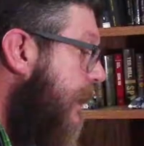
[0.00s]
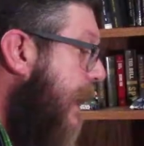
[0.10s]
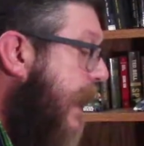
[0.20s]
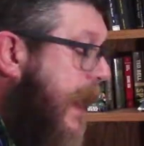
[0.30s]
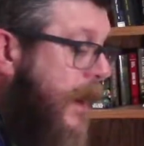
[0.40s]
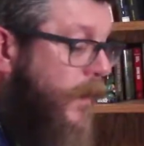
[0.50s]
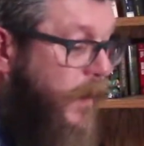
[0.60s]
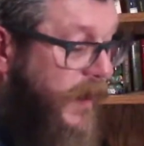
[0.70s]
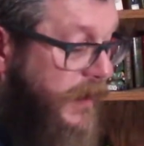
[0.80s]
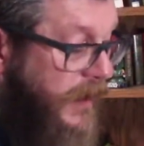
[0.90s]

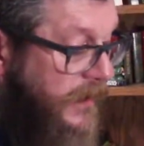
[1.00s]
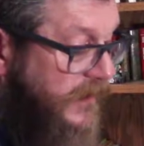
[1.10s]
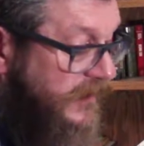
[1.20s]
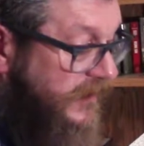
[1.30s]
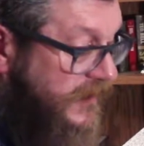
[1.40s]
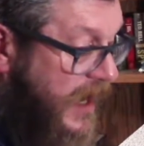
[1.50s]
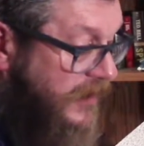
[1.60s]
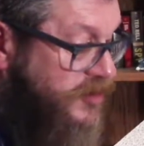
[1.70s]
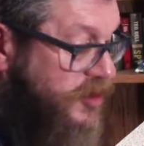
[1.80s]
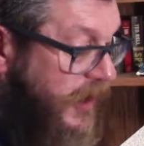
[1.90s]
And again, this is
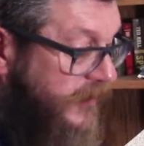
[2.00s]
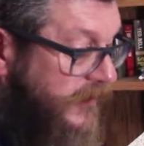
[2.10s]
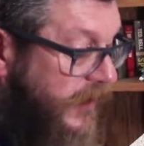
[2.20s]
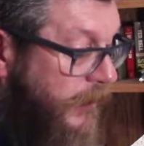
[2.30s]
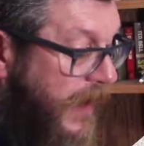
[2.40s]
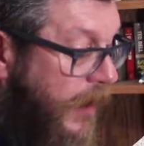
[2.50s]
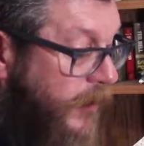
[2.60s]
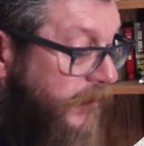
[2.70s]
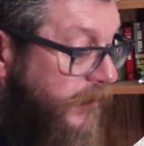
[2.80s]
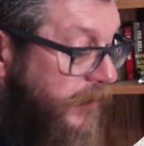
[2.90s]
not just
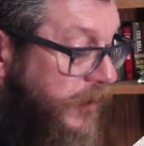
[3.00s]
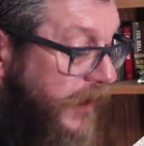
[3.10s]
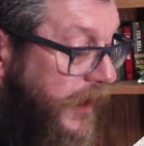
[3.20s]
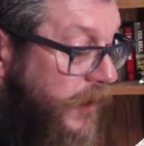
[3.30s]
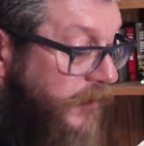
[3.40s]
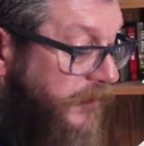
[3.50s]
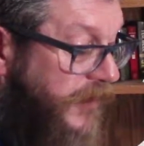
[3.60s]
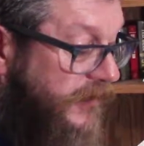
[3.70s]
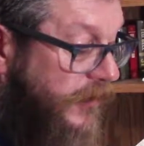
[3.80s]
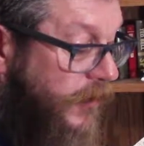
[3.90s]
about political,
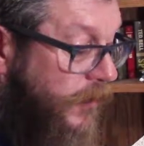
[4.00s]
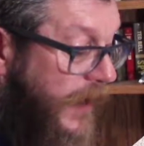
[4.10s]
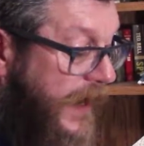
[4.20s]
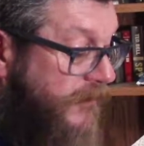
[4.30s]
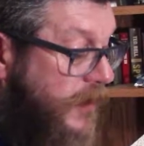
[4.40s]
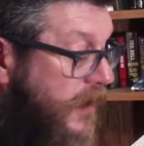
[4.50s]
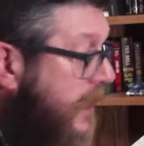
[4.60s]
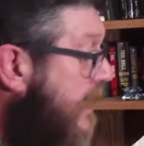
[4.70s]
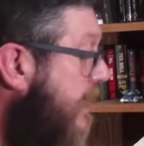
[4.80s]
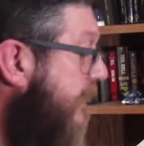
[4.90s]
fiscal, whatever.
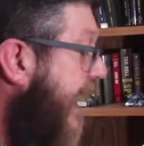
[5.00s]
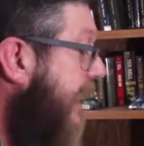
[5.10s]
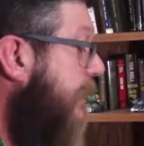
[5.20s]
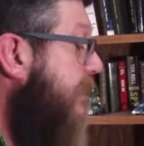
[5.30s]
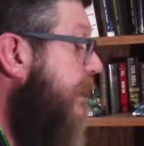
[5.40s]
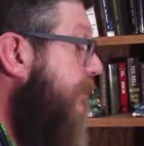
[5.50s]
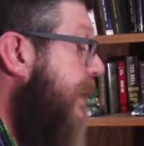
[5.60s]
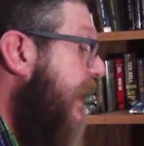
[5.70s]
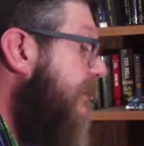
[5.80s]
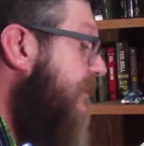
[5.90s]
That can be applied